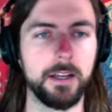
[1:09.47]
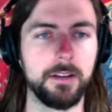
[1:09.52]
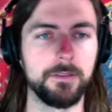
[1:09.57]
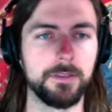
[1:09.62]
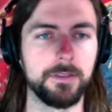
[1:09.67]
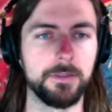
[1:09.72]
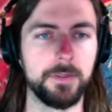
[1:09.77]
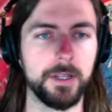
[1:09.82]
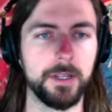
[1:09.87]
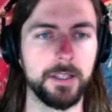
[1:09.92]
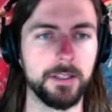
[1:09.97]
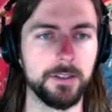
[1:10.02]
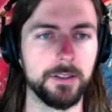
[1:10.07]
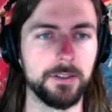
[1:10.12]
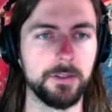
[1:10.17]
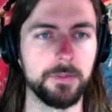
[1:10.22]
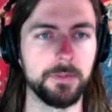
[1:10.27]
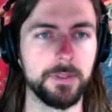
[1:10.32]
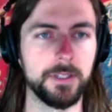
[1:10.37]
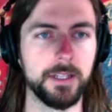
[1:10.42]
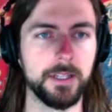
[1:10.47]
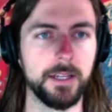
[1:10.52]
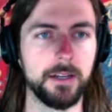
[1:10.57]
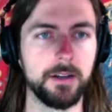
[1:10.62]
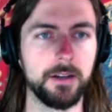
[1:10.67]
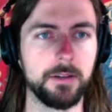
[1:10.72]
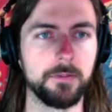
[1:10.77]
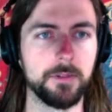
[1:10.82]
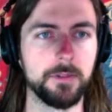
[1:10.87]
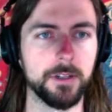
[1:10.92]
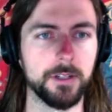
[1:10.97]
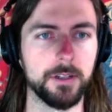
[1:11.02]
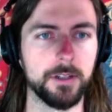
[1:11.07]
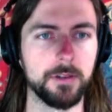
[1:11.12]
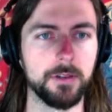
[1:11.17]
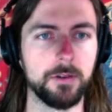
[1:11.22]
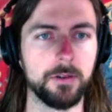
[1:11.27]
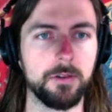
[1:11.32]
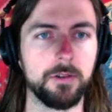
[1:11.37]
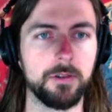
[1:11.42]
Sibelius open now, and we're going to go
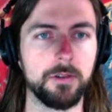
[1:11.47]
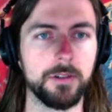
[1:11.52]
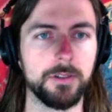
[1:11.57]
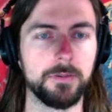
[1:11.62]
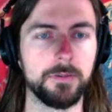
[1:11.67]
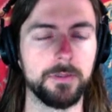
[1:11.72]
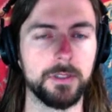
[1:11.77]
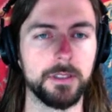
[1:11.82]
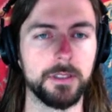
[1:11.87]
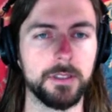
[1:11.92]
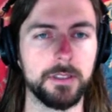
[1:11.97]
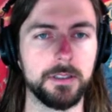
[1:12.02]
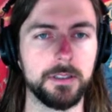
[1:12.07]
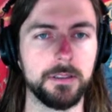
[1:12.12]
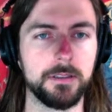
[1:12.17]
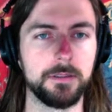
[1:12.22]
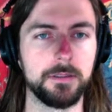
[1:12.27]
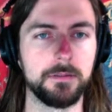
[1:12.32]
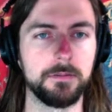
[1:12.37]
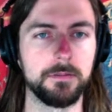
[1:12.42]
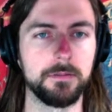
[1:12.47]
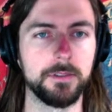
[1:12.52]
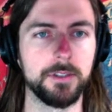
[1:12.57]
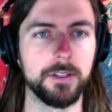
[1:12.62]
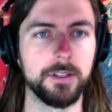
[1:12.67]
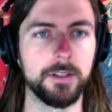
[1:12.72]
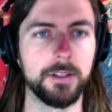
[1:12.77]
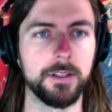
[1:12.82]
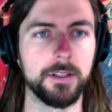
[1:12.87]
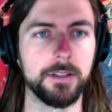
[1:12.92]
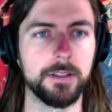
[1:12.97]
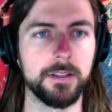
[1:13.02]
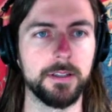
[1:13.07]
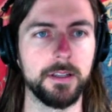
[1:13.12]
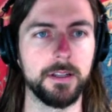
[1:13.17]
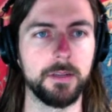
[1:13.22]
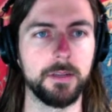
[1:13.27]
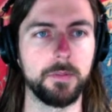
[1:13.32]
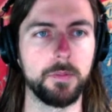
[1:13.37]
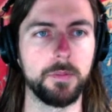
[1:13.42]
to chorus 1, which I think is at
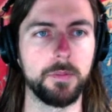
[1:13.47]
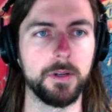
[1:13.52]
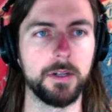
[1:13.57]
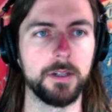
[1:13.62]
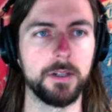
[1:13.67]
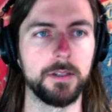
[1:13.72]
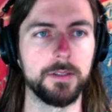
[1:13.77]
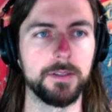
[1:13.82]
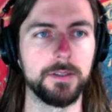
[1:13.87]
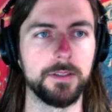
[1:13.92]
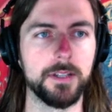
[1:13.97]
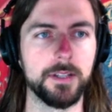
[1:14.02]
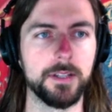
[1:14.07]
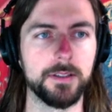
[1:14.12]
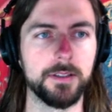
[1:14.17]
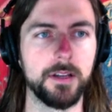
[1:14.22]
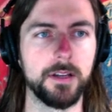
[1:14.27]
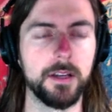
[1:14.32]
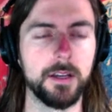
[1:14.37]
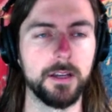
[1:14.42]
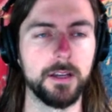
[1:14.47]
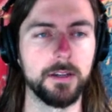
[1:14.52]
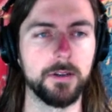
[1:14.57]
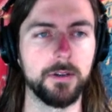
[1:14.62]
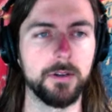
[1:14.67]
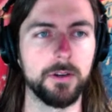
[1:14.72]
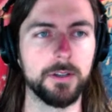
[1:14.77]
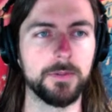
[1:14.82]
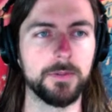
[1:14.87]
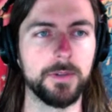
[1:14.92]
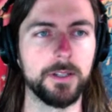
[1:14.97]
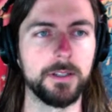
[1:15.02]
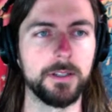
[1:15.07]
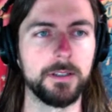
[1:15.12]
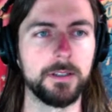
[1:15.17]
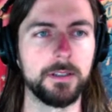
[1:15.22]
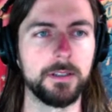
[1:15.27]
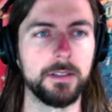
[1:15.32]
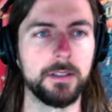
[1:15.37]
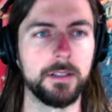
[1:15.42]
the double bars. Yes, chorus 1.
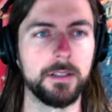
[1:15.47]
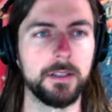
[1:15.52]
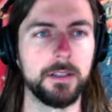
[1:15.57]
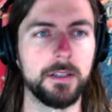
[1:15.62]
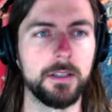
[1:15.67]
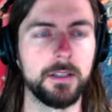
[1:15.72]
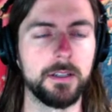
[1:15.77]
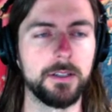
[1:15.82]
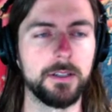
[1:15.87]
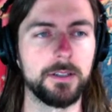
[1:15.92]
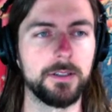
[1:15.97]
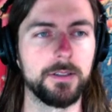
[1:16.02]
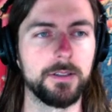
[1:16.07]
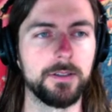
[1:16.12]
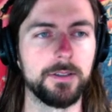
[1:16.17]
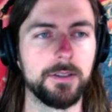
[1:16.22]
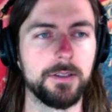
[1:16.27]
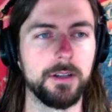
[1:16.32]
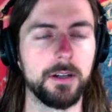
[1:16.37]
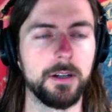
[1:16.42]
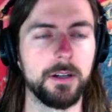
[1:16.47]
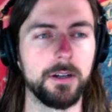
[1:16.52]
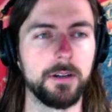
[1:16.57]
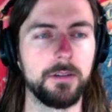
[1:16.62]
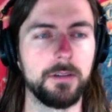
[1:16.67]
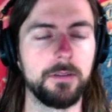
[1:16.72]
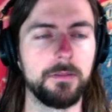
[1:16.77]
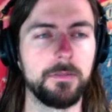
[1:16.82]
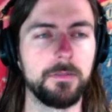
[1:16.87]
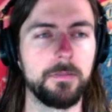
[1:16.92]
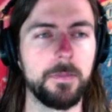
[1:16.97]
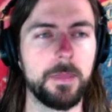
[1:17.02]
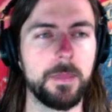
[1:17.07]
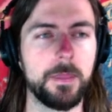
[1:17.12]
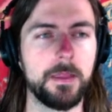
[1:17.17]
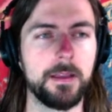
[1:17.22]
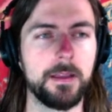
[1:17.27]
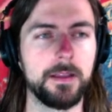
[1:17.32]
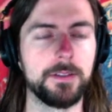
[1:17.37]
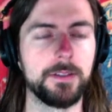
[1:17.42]
So
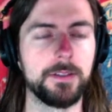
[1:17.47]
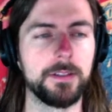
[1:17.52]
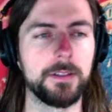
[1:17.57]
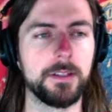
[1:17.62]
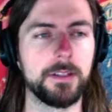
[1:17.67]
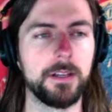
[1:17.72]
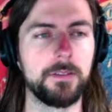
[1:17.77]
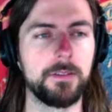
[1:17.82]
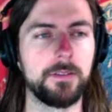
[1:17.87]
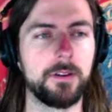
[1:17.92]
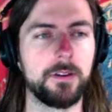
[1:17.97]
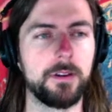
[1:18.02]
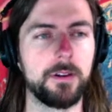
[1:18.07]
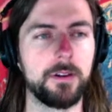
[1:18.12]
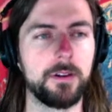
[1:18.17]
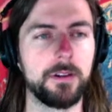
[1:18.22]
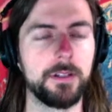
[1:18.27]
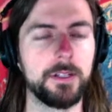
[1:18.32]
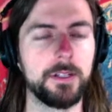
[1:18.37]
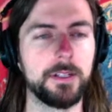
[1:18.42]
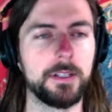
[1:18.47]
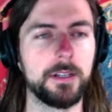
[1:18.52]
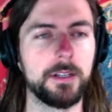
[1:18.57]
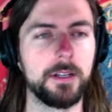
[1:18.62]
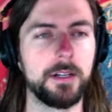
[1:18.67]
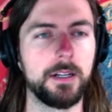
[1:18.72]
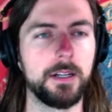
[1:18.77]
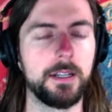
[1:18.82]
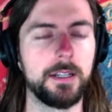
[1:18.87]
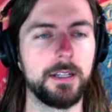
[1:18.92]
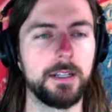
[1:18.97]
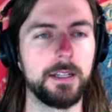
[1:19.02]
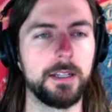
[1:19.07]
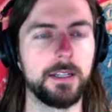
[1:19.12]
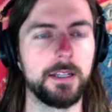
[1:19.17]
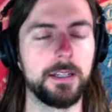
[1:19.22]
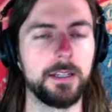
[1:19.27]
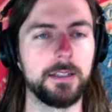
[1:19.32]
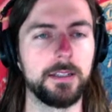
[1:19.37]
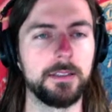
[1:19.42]
as you can see, I've already gone
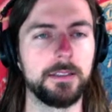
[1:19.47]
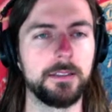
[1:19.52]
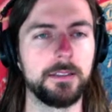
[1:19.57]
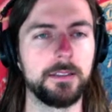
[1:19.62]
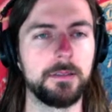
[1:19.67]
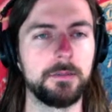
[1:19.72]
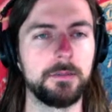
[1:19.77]
in